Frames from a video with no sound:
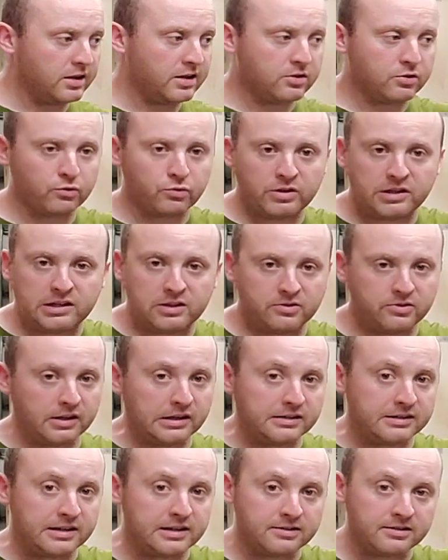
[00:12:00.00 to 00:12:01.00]
You hit
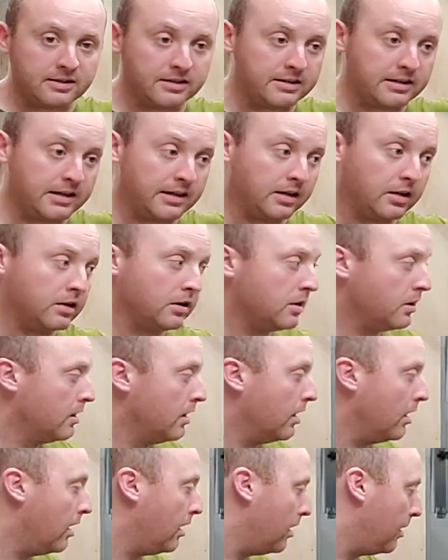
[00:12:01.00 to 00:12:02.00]
trees, they dent the ding.
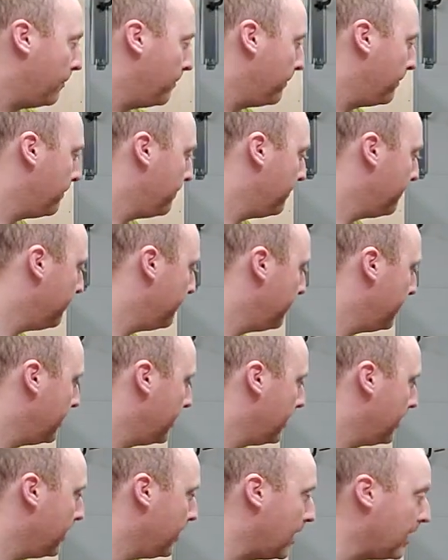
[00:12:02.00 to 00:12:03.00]

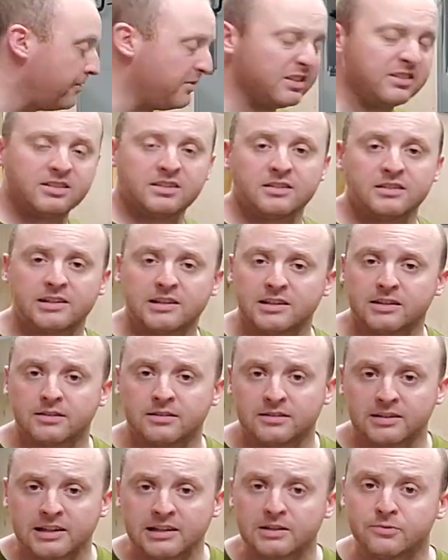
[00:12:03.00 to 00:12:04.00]
I've dinged
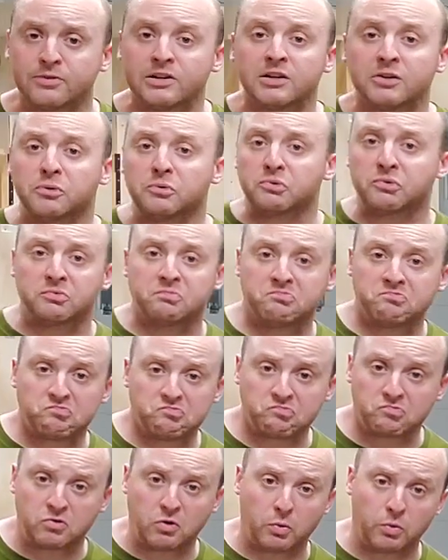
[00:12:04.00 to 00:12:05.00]
the vehicles
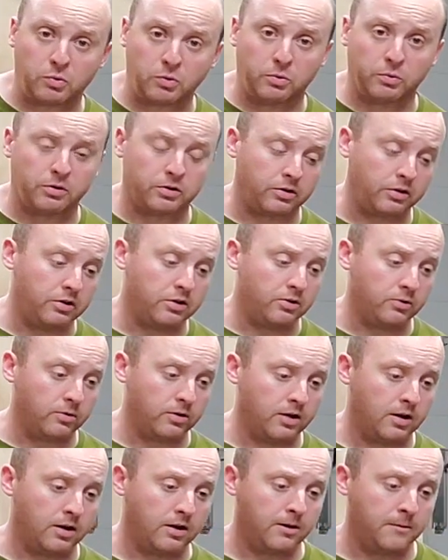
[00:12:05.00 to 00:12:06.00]
doing what we're
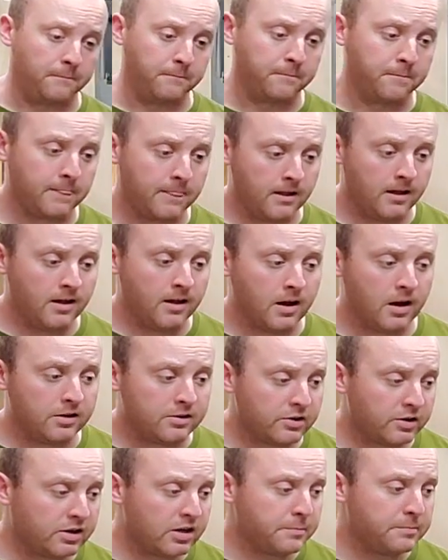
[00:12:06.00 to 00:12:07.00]
trying to do.
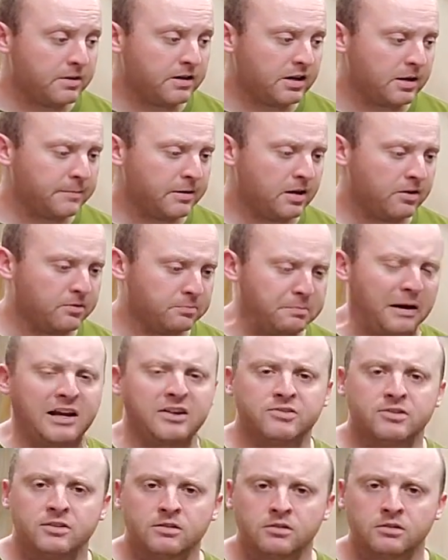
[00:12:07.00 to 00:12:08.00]
Another company coming
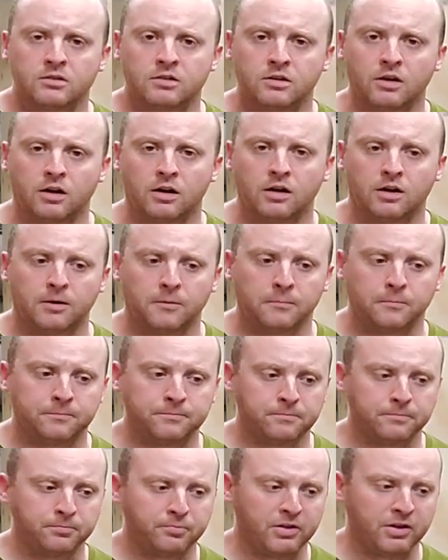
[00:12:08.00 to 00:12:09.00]
out, Bison.
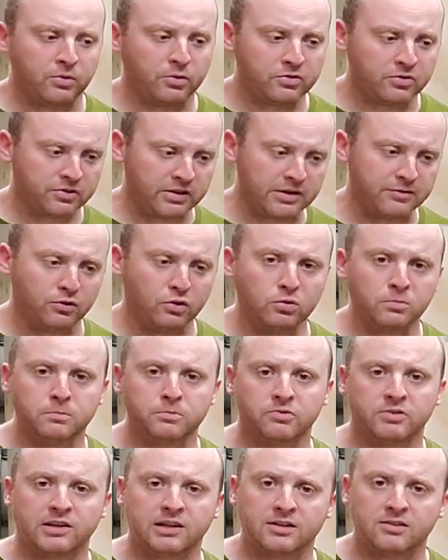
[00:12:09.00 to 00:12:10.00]
That looks like they have
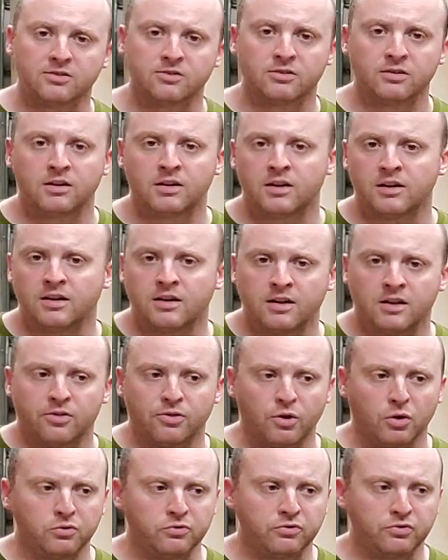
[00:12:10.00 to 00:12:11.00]
aluminum skins.
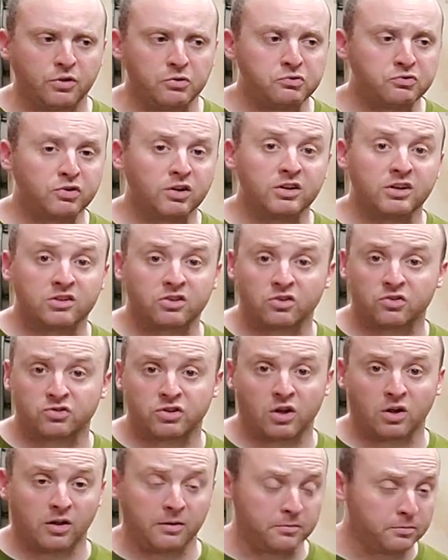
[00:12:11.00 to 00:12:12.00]
Those start
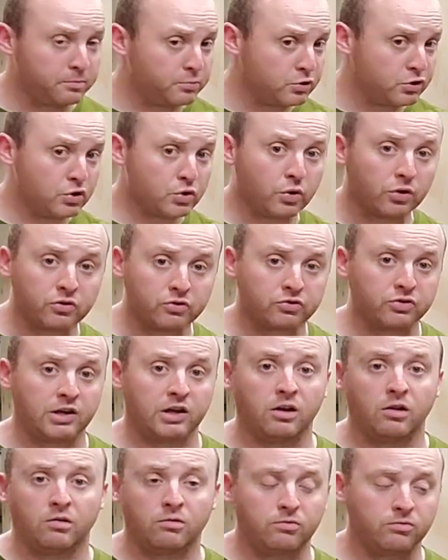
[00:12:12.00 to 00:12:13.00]
as a shell, on
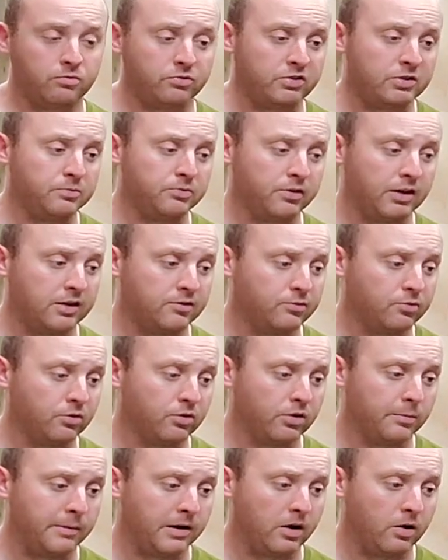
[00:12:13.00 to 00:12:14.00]
pure shell. It seems
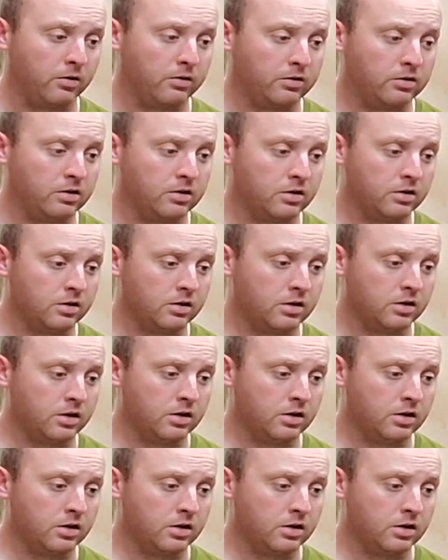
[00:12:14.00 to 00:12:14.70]
like for about